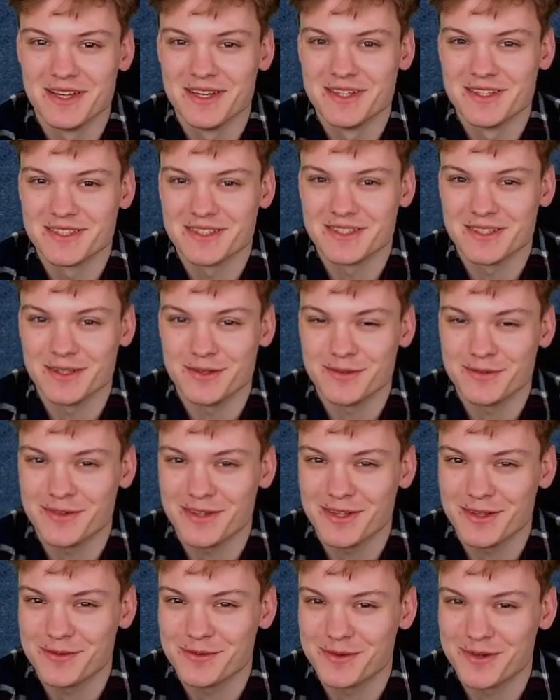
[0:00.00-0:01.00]
So thank
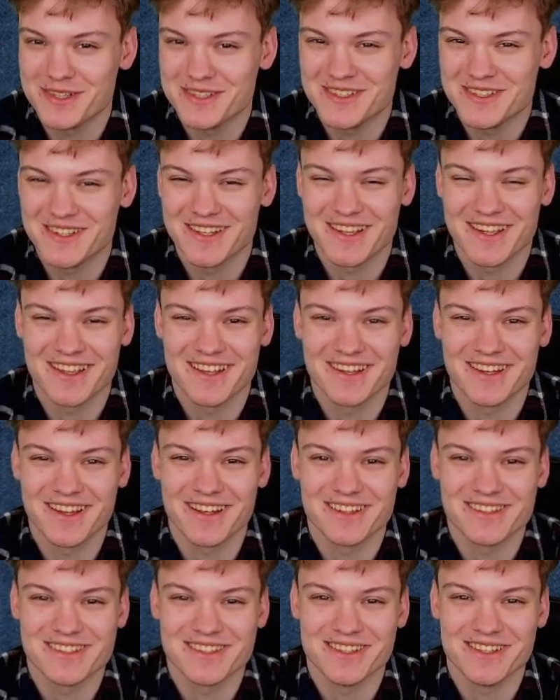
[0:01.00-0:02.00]
you for watching, and
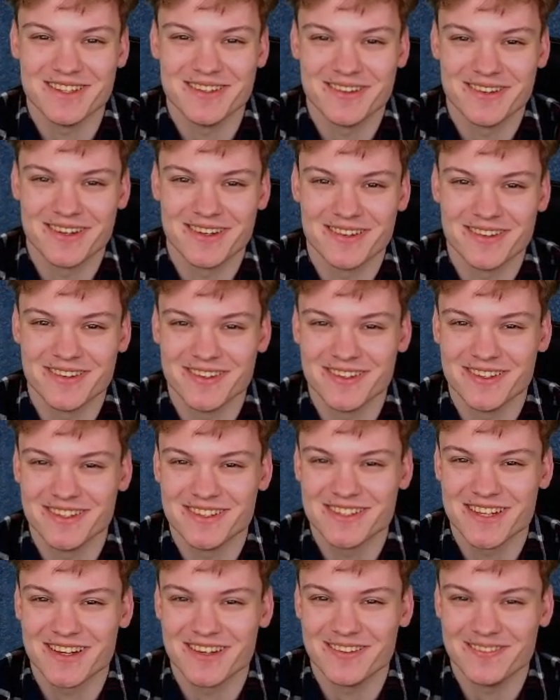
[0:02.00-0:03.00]
I'll see you around on the
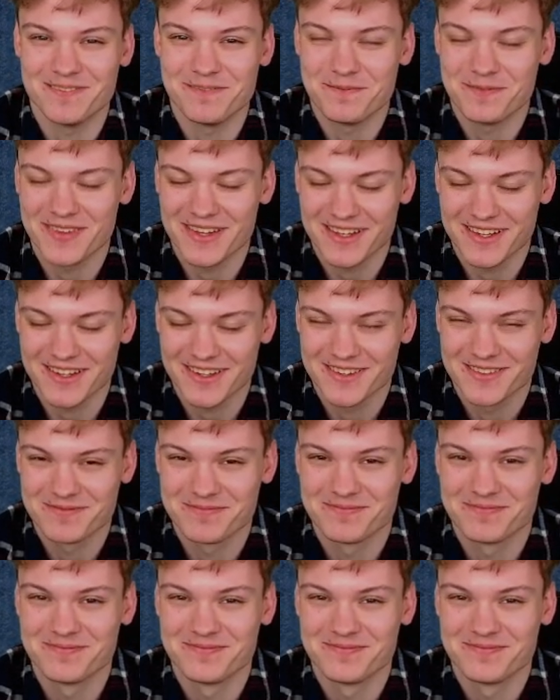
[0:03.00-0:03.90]
channel. Take care.